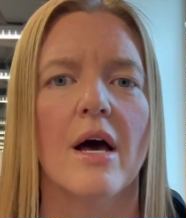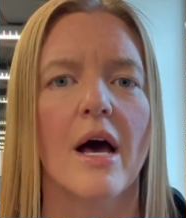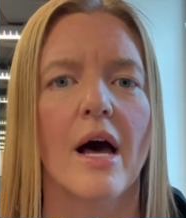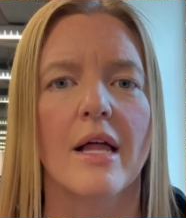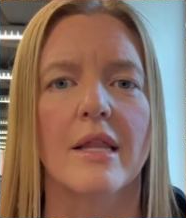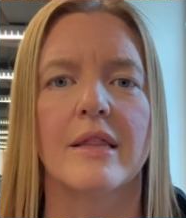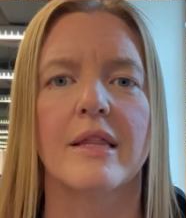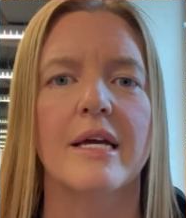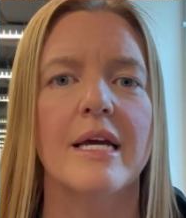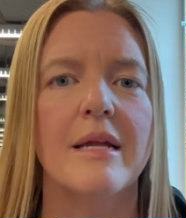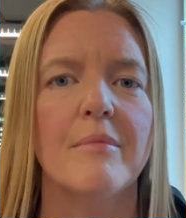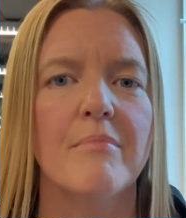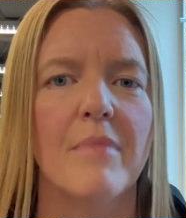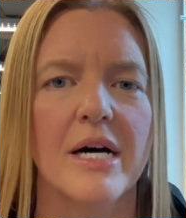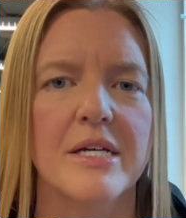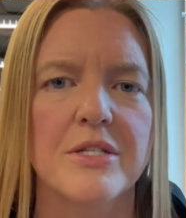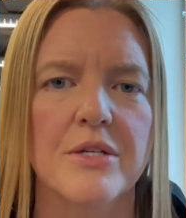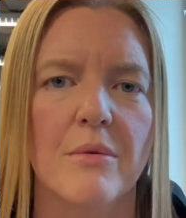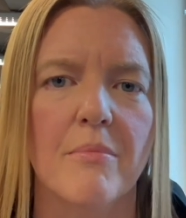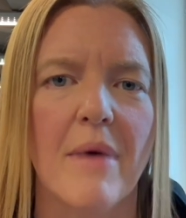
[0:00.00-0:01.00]
lean
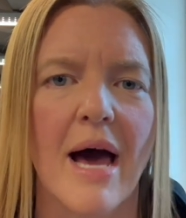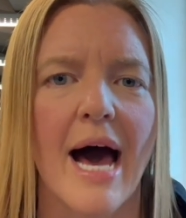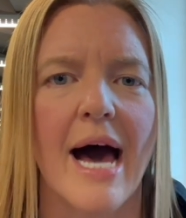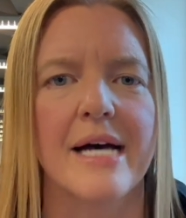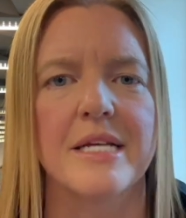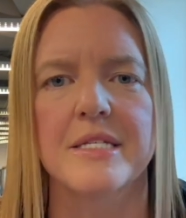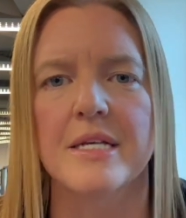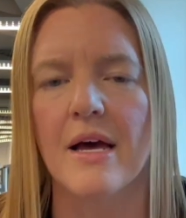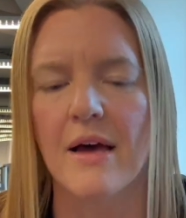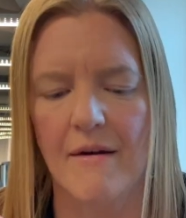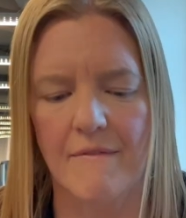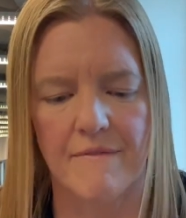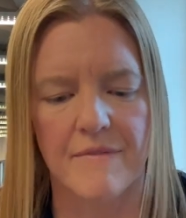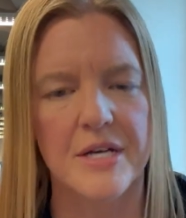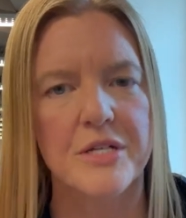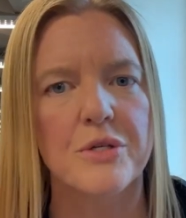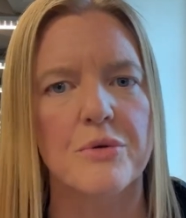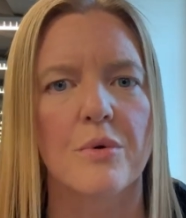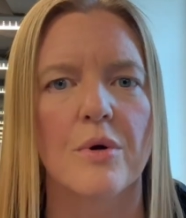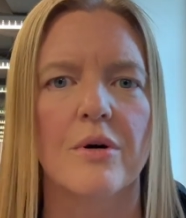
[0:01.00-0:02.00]
muscle mass,
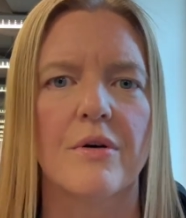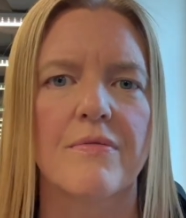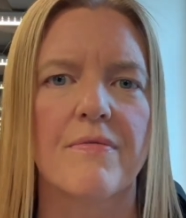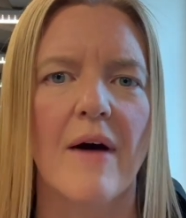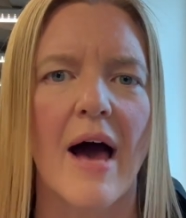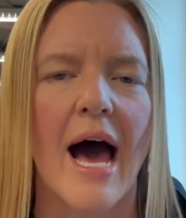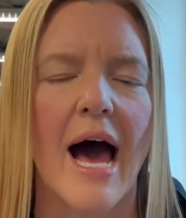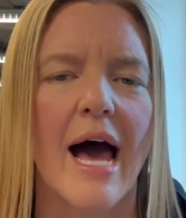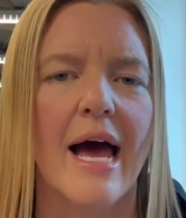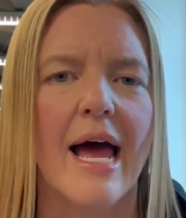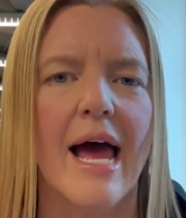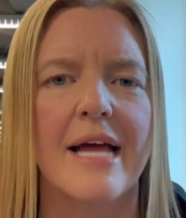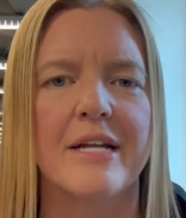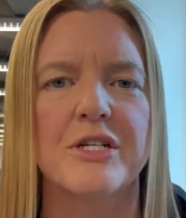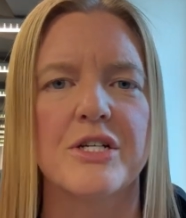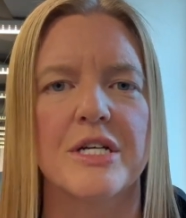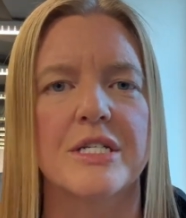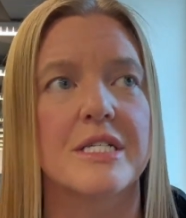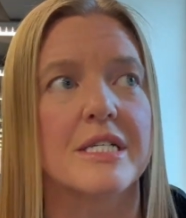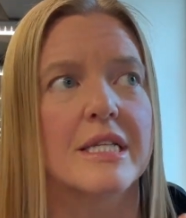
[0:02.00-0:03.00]
visceral fat, and
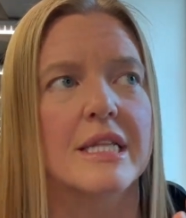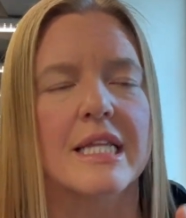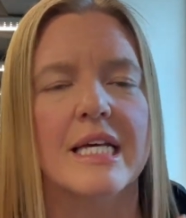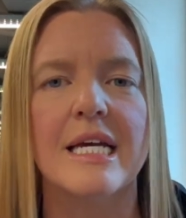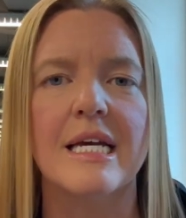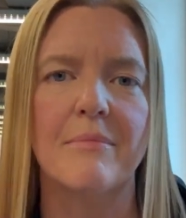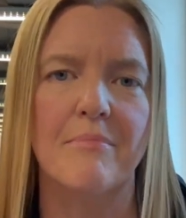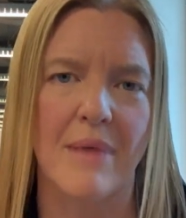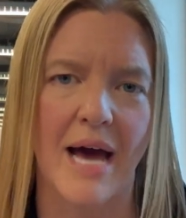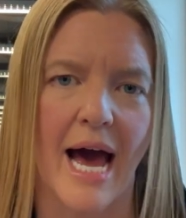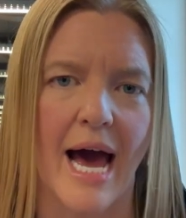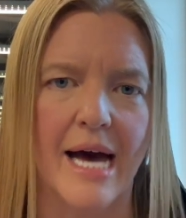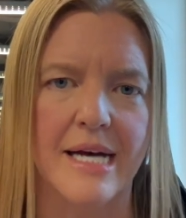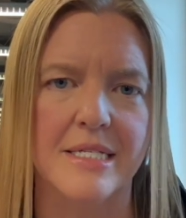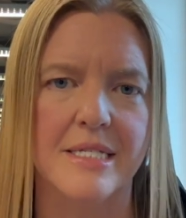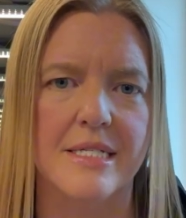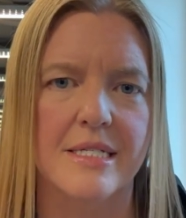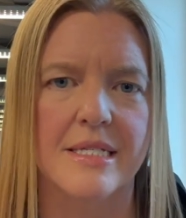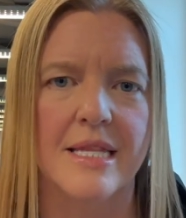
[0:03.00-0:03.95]
just lean mass.